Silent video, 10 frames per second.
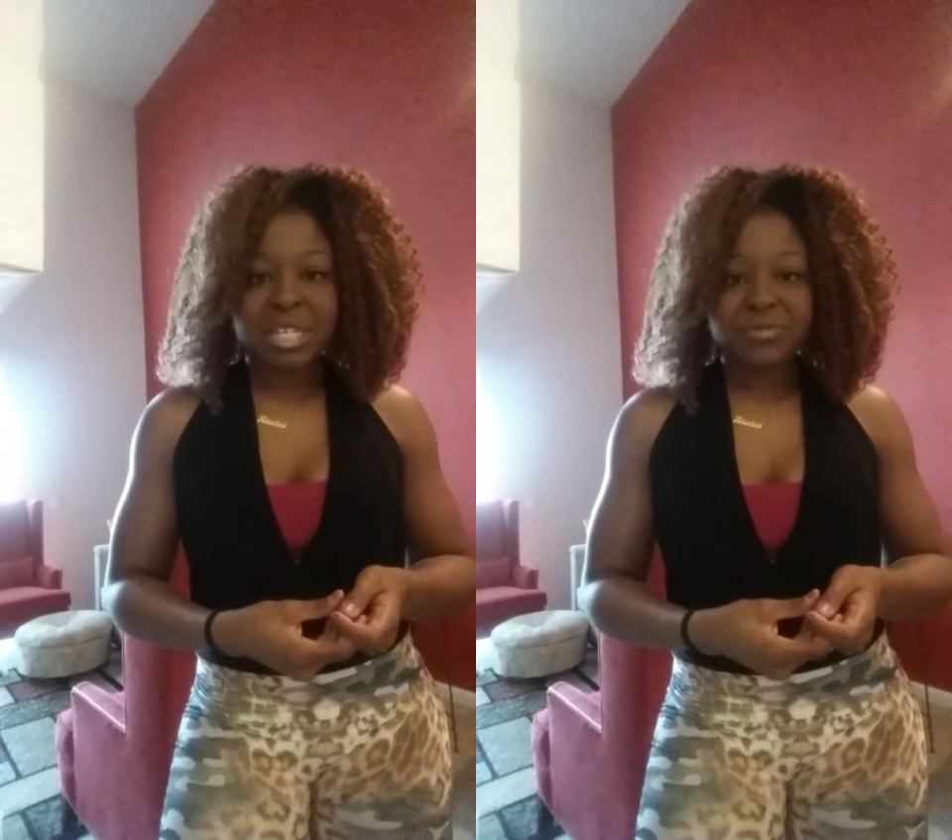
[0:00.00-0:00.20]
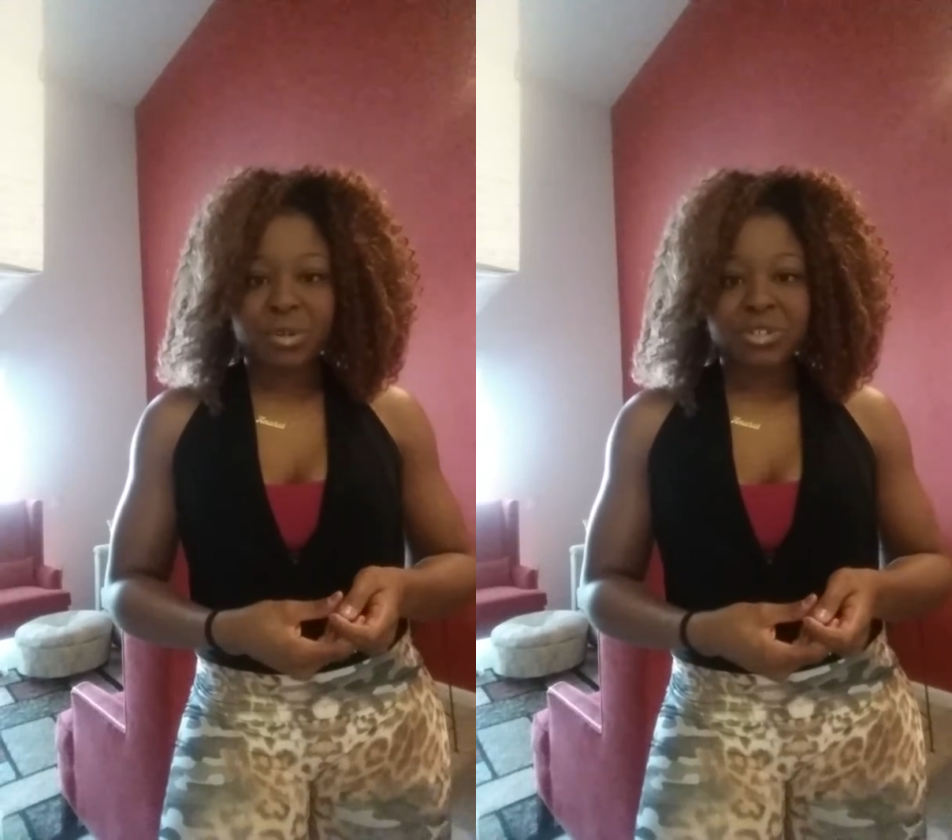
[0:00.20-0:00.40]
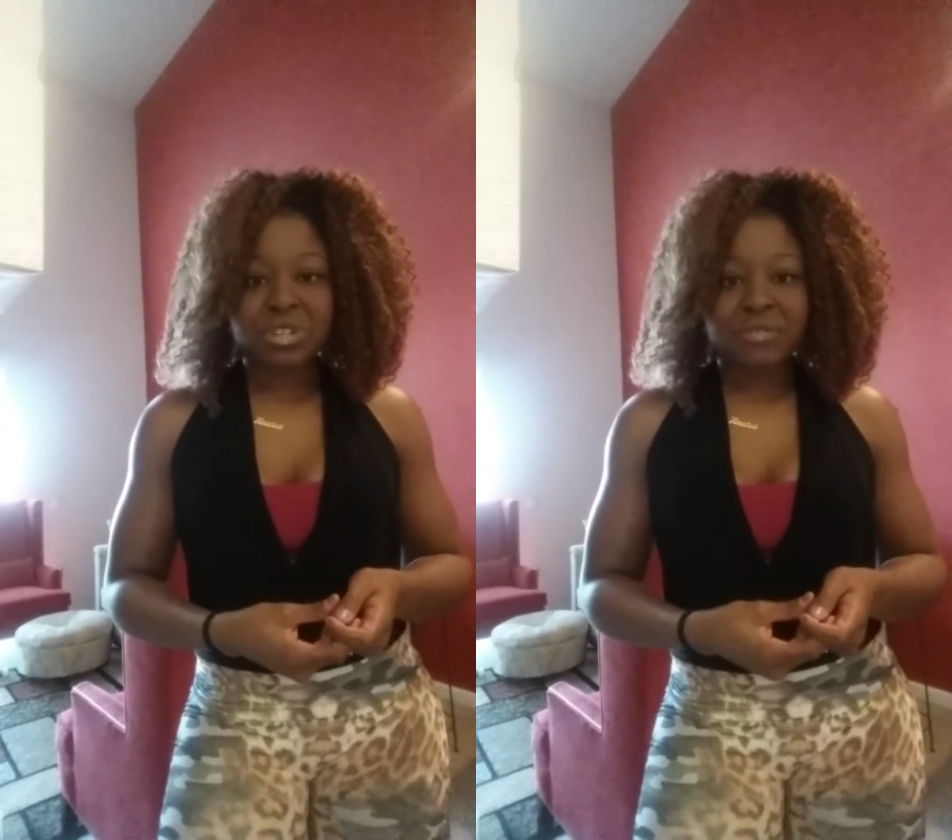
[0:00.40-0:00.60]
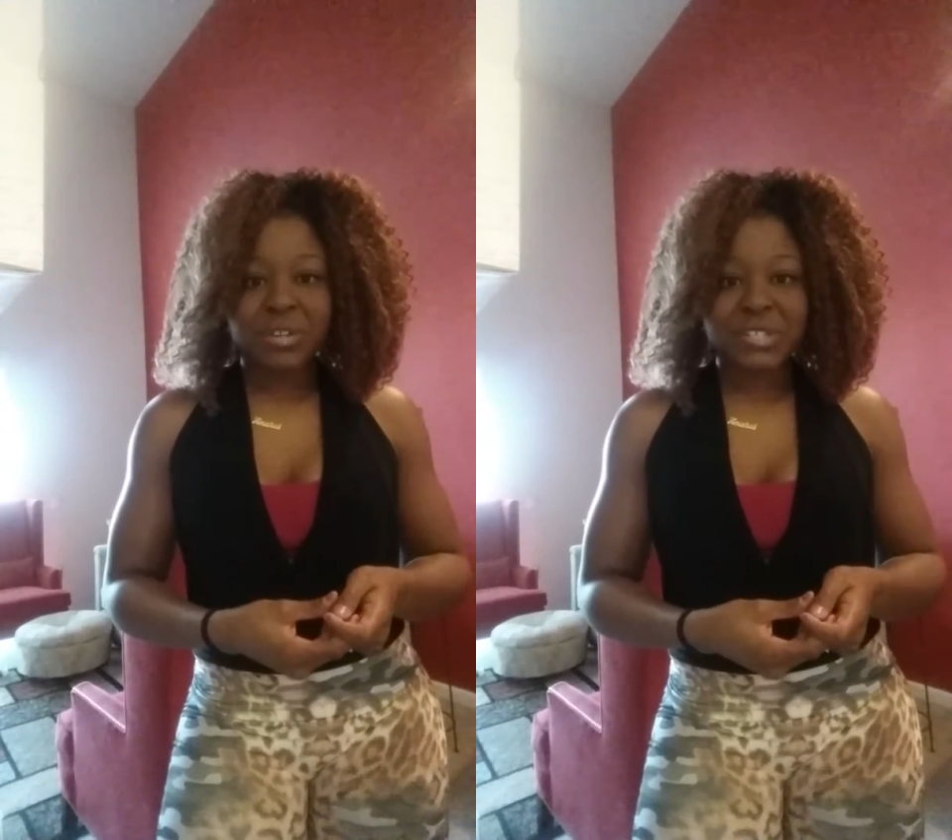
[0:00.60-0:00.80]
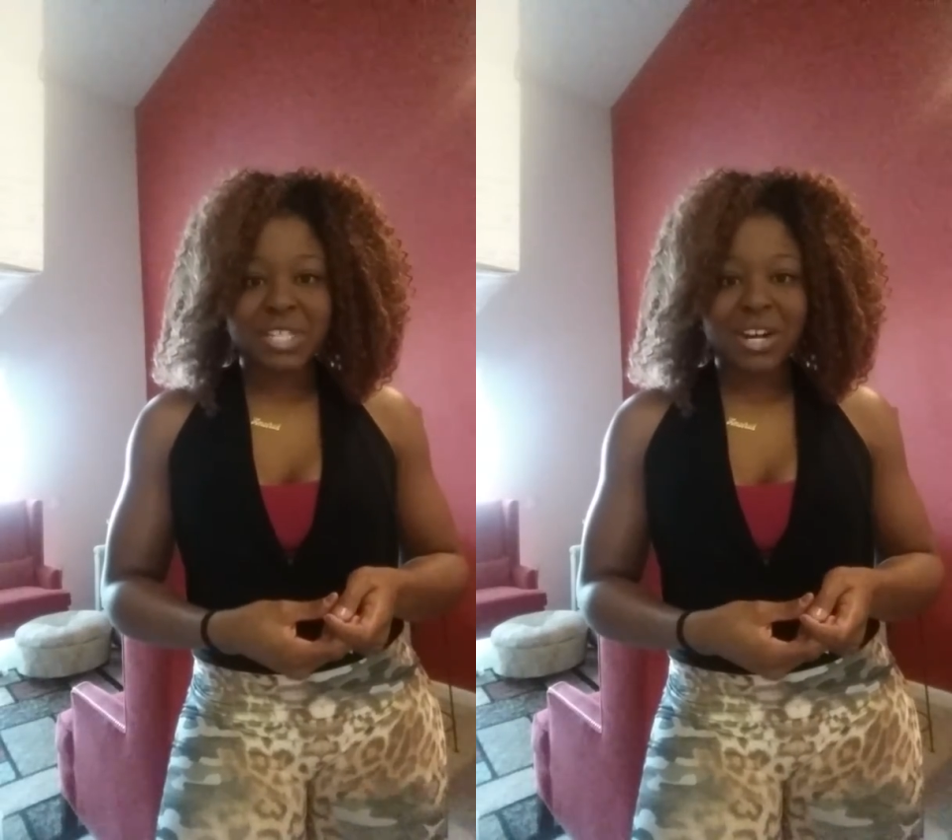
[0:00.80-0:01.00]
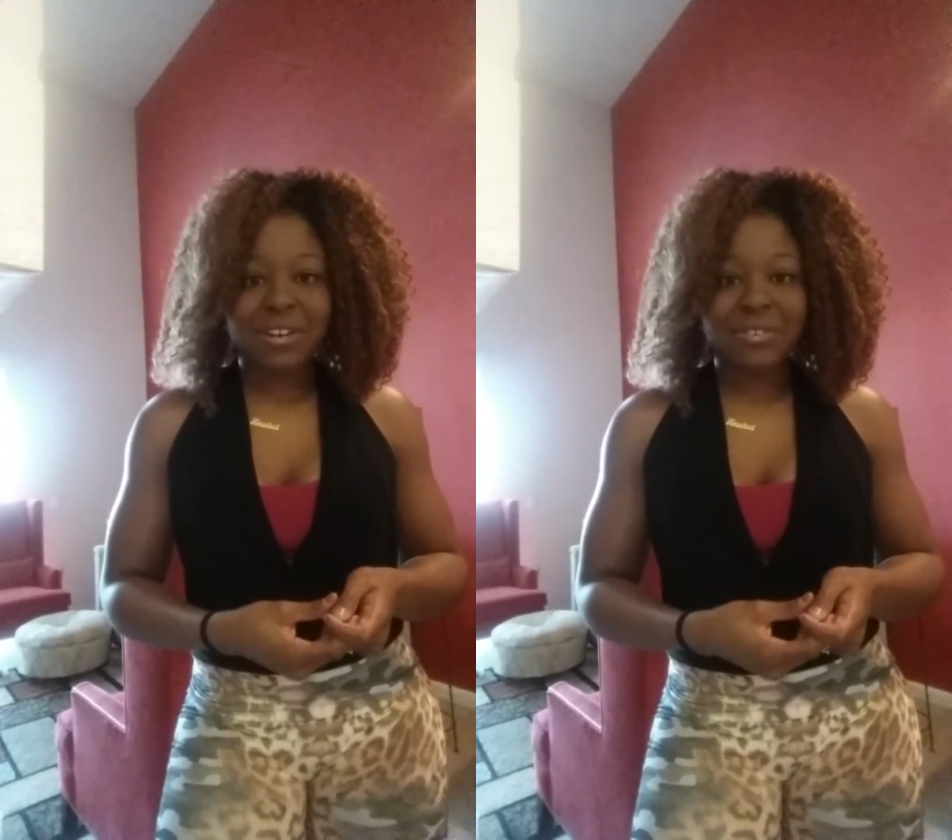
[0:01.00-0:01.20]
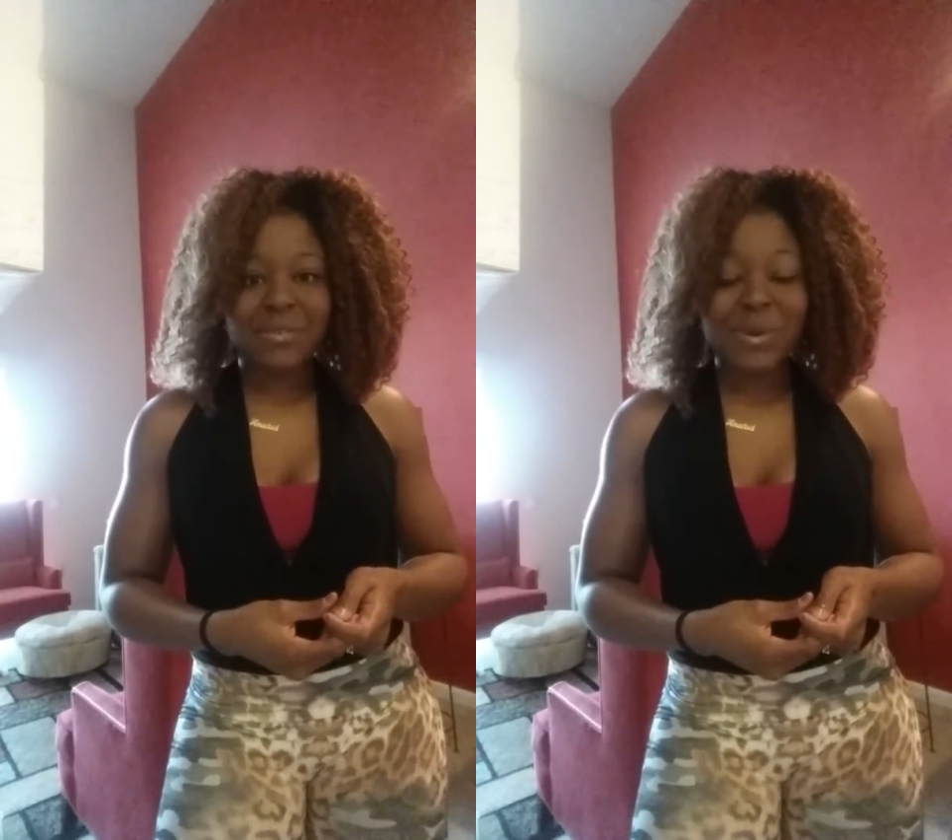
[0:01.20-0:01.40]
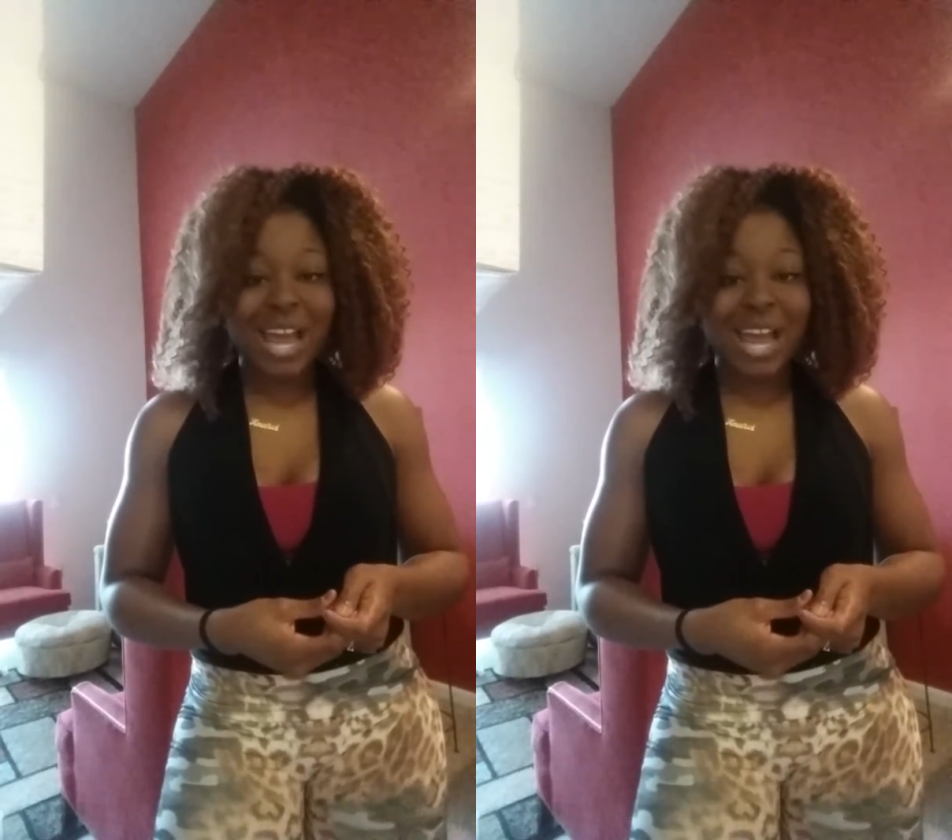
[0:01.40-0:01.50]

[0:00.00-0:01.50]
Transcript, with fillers: best version of yourself.